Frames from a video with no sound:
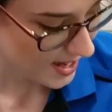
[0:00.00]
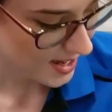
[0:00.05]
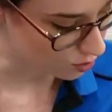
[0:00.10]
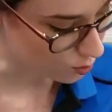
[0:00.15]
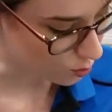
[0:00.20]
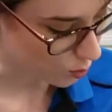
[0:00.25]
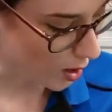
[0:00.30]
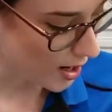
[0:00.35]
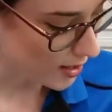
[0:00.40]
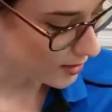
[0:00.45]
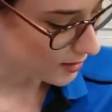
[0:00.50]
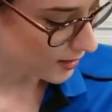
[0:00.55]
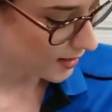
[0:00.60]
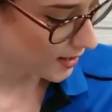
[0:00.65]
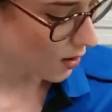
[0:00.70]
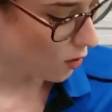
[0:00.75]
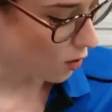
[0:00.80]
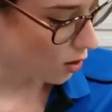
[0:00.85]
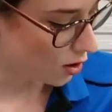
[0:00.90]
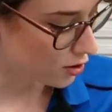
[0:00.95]
directly
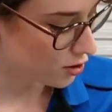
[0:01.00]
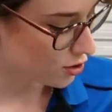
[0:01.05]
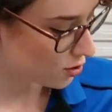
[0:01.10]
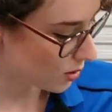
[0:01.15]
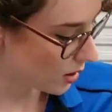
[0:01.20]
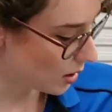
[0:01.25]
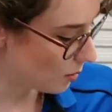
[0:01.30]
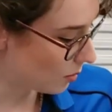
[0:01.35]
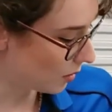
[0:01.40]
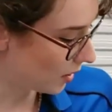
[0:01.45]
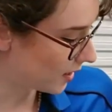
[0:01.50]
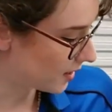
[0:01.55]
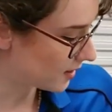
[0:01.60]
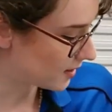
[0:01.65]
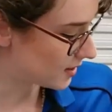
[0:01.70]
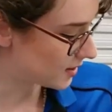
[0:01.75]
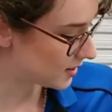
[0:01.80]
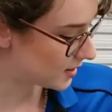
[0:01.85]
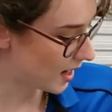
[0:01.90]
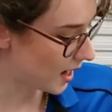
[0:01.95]
onto it, but
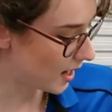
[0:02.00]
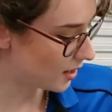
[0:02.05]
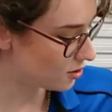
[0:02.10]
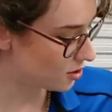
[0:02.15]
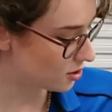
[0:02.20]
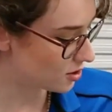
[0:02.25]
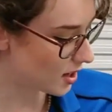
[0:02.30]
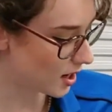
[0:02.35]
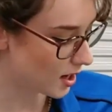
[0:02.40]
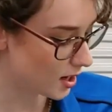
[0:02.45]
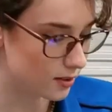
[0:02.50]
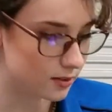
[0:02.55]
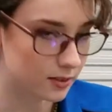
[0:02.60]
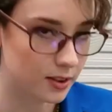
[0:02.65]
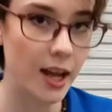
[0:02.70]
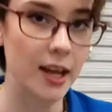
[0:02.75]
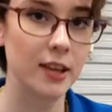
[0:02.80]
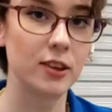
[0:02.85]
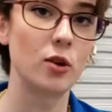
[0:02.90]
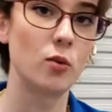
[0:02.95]
instead just kind of
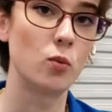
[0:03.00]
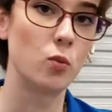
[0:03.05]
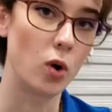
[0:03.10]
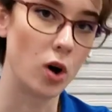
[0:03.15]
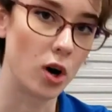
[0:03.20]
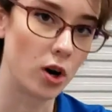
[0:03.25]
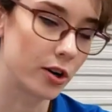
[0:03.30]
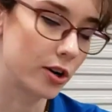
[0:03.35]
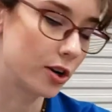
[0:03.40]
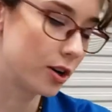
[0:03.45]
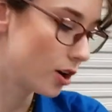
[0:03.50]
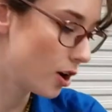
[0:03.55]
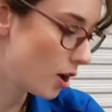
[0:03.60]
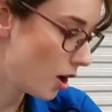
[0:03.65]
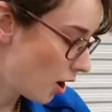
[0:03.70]
let the water